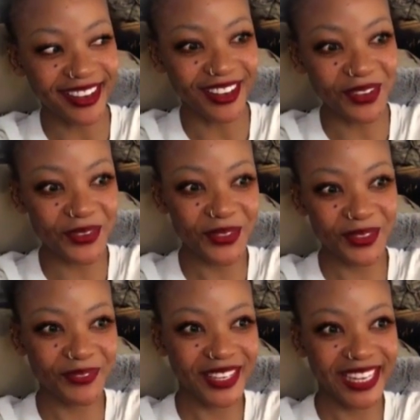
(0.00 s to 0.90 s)
All
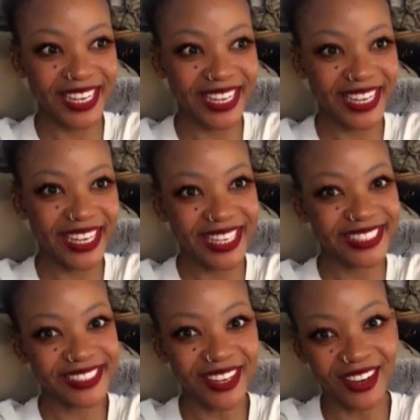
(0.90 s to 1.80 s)
the
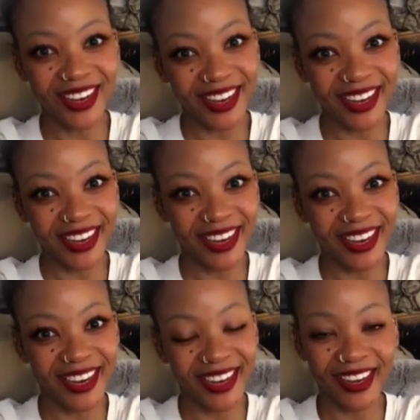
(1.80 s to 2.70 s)
best.
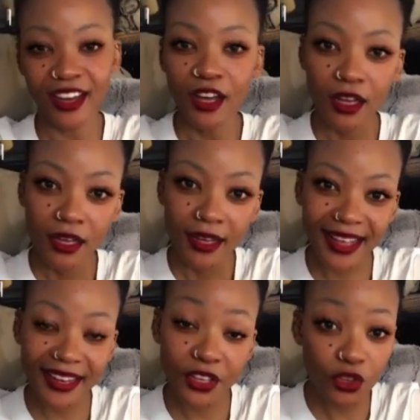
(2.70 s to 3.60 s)
Oh.
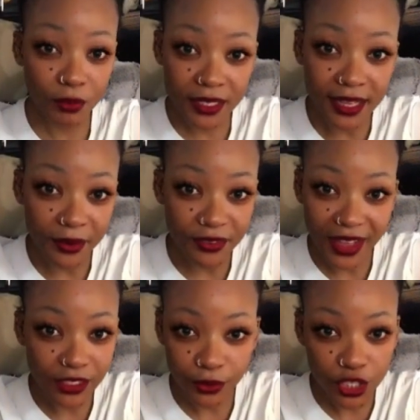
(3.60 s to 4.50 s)
Human
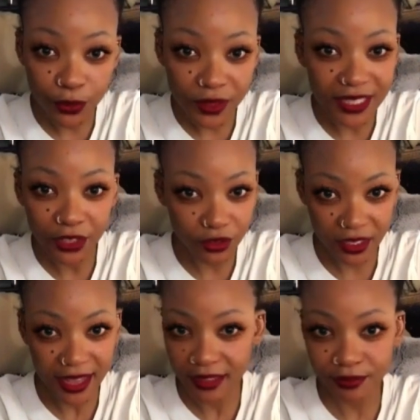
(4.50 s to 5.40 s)
sacrifice rituals alone
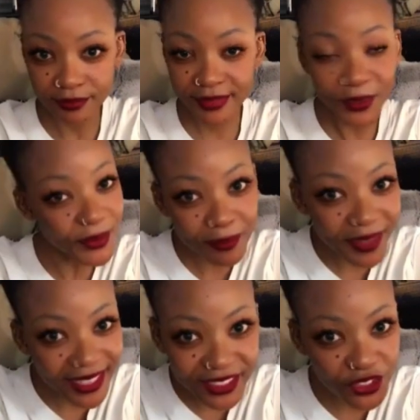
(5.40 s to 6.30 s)
now. All the
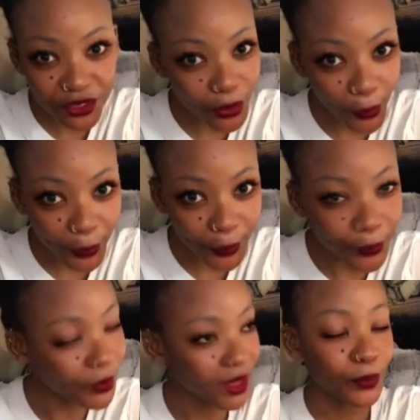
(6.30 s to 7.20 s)
best, you
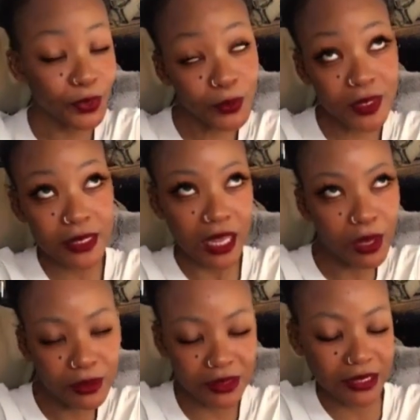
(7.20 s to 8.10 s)
know, with your
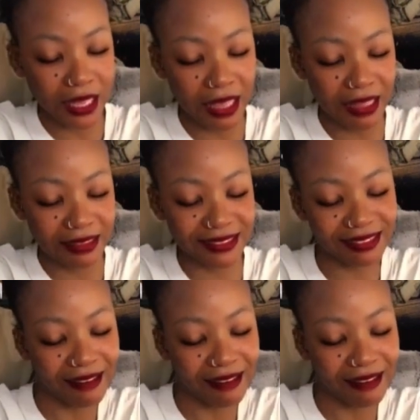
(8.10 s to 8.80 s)
seances.